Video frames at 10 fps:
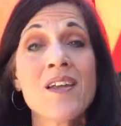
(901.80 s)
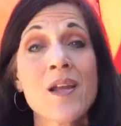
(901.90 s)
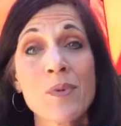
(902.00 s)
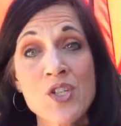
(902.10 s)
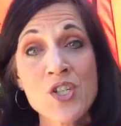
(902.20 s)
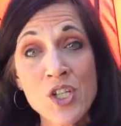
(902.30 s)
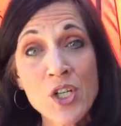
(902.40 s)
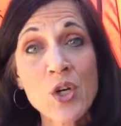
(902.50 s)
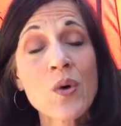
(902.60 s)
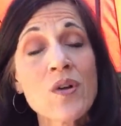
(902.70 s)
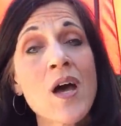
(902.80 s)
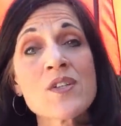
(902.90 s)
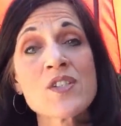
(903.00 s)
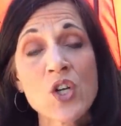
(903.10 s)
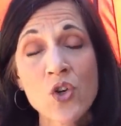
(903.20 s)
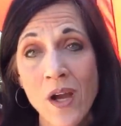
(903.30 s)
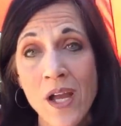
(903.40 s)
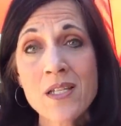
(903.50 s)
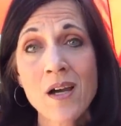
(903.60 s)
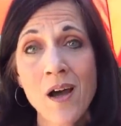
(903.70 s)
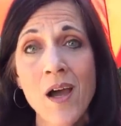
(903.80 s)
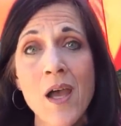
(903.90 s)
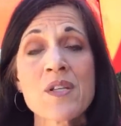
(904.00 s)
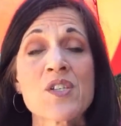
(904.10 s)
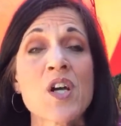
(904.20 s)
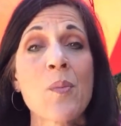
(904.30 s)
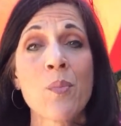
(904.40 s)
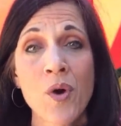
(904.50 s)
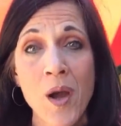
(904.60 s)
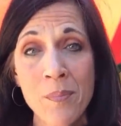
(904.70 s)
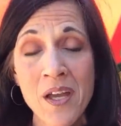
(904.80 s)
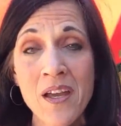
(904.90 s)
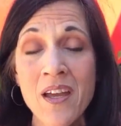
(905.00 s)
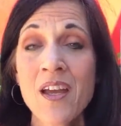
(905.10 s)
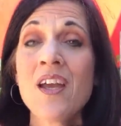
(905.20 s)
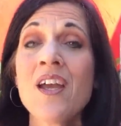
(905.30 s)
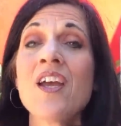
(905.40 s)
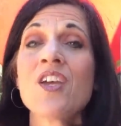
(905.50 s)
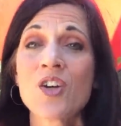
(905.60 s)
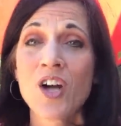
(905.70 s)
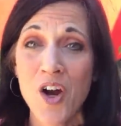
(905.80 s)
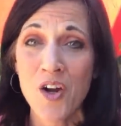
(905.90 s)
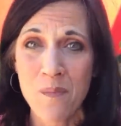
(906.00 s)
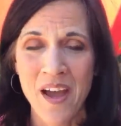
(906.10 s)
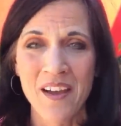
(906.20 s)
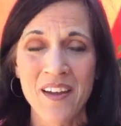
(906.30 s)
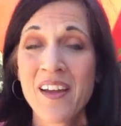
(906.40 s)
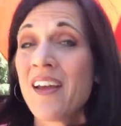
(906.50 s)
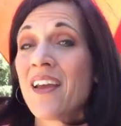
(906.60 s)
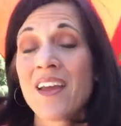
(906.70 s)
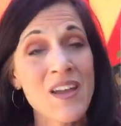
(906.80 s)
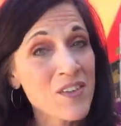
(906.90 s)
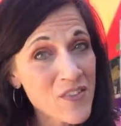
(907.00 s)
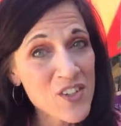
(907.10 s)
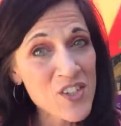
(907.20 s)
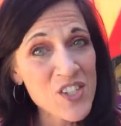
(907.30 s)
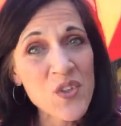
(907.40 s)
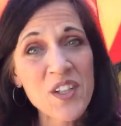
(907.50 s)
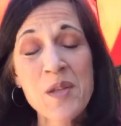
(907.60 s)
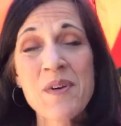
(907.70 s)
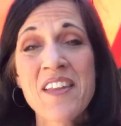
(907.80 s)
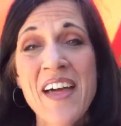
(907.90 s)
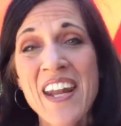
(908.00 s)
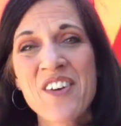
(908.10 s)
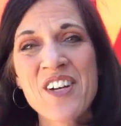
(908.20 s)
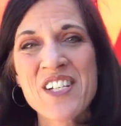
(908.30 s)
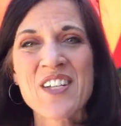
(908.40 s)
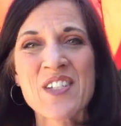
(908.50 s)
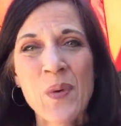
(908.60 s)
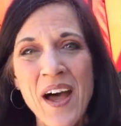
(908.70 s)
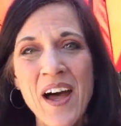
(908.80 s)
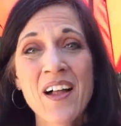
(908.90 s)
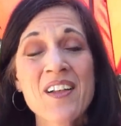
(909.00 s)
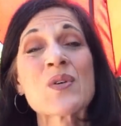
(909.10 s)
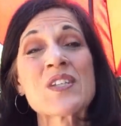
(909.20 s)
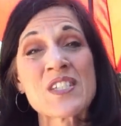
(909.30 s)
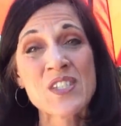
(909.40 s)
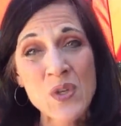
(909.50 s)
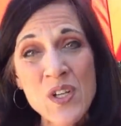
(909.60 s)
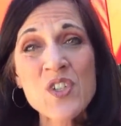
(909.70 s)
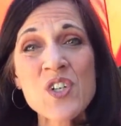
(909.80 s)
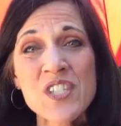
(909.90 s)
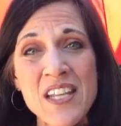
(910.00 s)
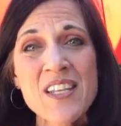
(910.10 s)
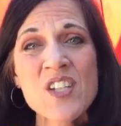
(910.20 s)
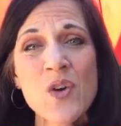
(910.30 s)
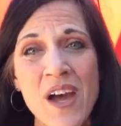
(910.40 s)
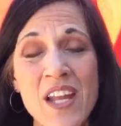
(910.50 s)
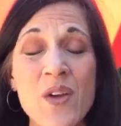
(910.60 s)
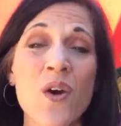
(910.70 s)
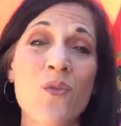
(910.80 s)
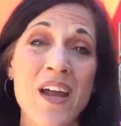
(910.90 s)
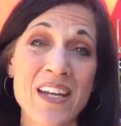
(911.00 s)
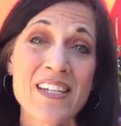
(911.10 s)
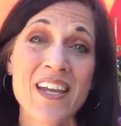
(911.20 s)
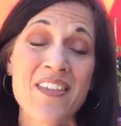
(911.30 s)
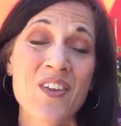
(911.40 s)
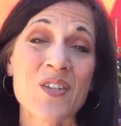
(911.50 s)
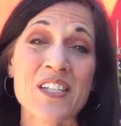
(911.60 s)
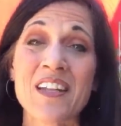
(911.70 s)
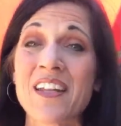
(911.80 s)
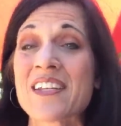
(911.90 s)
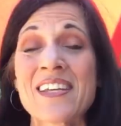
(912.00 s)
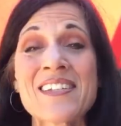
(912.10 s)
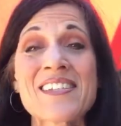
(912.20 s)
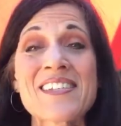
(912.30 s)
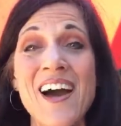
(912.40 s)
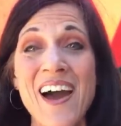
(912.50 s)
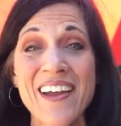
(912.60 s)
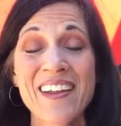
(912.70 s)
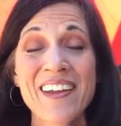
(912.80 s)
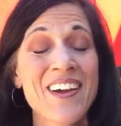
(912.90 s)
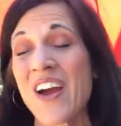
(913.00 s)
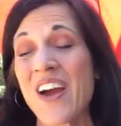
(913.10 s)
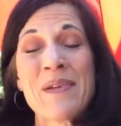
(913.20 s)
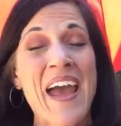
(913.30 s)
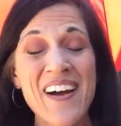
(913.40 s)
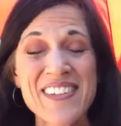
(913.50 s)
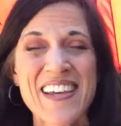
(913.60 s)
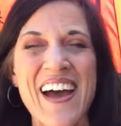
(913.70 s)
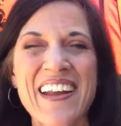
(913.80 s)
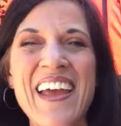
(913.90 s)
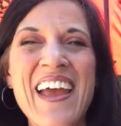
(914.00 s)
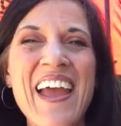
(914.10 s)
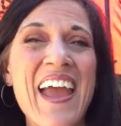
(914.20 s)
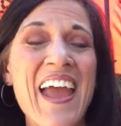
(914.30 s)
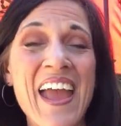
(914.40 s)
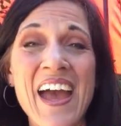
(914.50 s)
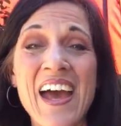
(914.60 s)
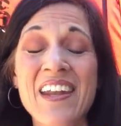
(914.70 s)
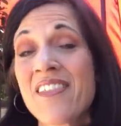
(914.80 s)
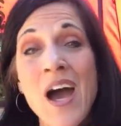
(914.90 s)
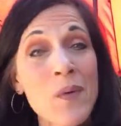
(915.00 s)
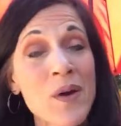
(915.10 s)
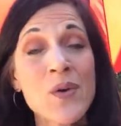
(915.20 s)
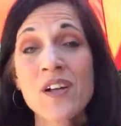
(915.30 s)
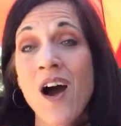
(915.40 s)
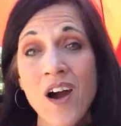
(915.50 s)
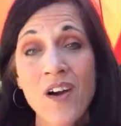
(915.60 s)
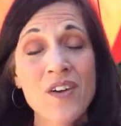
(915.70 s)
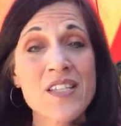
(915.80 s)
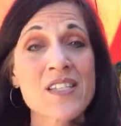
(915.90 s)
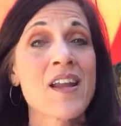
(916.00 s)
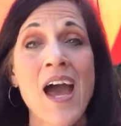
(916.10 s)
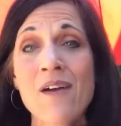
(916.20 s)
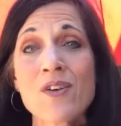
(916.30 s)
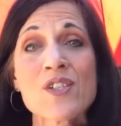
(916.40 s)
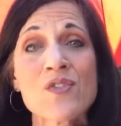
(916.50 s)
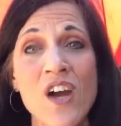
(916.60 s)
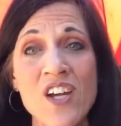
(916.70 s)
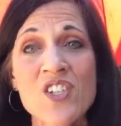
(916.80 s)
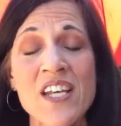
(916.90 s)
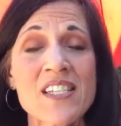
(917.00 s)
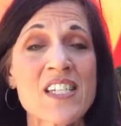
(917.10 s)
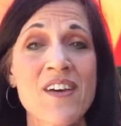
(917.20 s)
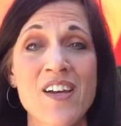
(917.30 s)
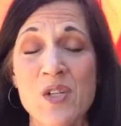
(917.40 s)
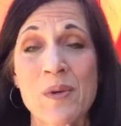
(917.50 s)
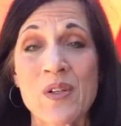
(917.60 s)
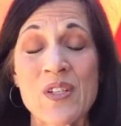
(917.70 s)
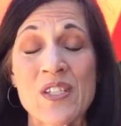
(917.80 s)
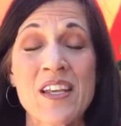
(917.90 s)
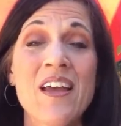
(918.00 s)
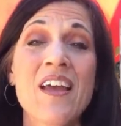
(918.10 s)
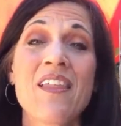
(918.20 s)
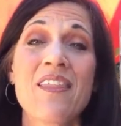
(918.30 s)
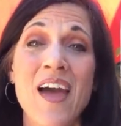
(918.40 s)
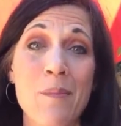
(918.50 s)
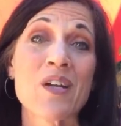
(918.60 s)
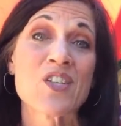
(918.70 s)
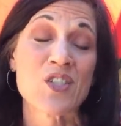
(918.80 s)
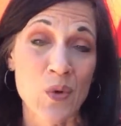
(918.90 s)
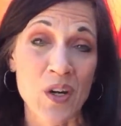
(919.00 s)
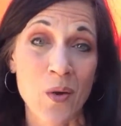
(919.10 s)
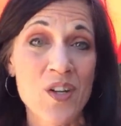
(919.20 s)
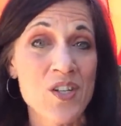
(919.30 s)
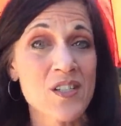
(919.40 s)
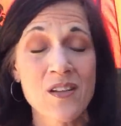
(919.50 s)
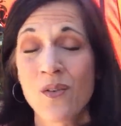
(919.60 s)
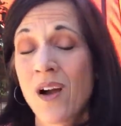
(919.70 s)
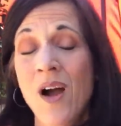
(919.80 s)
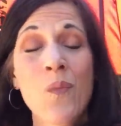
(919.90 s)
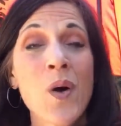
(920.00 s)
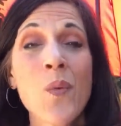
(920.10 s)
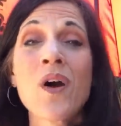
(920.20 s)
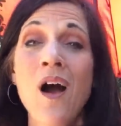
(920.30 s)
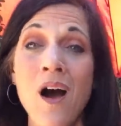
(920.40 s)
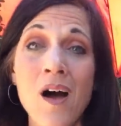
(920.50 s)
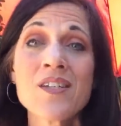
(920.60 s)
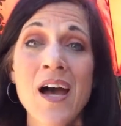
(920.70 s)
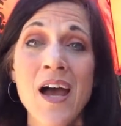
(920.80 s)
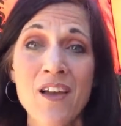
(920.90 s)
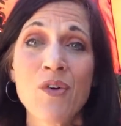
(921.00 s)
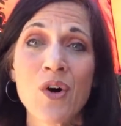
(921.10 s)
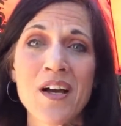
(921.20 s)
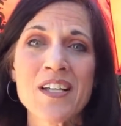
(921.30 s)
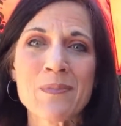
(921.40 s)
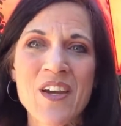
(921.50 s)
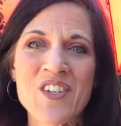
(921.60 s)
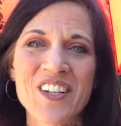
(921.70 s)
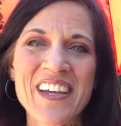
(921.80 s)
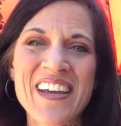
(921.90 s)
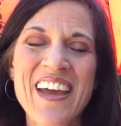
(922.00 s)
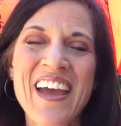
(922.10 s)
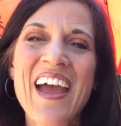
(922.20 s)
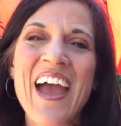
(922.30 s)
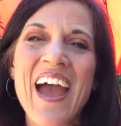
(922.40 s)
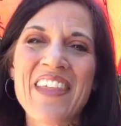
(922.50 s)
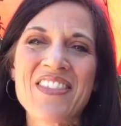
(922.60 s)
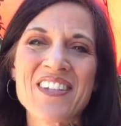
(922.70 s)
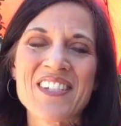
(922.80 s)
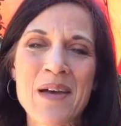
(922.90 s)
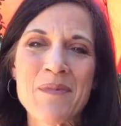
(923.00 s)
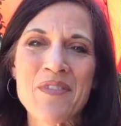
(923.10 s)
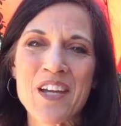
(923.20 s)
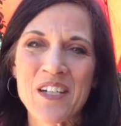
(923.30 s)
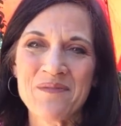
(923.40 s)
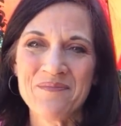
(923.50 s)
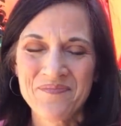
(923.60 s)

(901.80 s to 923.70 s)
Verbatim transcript: Number two, now is a great time to start prepping your garden bed even if you just do a little bit of that every day as well. So as soon as your seedlings are ready, you are ready to get those seedlings inside, or I mean outside, and that way you can harvest and have those fresh, tasty vegetables that much sooner, which is what we're all dying for, especially at this time of the year.